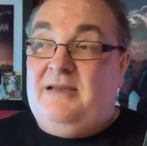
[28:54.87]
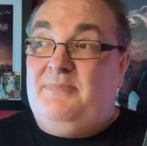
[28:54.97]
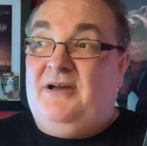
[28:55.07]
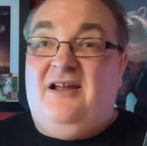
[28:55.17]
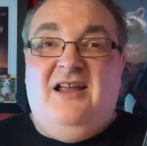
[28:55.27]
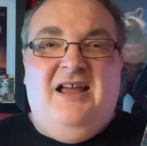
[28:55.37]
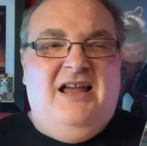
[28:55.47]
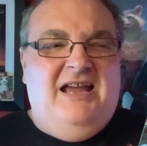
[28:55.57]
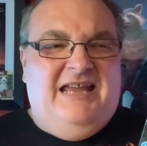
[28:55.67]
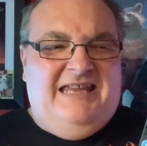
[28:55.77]
But
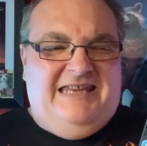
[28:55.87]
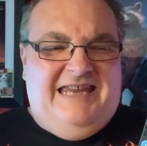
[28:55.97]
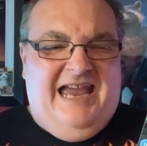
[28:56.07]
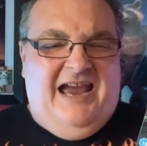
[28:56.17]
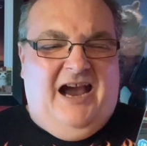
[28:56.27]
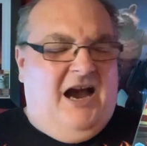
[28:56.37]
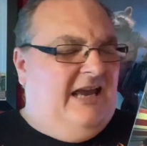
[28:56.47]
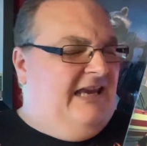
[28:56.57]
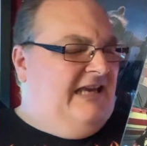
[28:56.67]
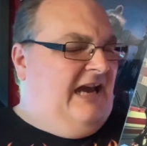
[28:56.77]
yeah,
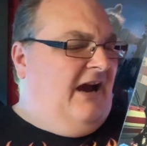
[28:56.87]
it,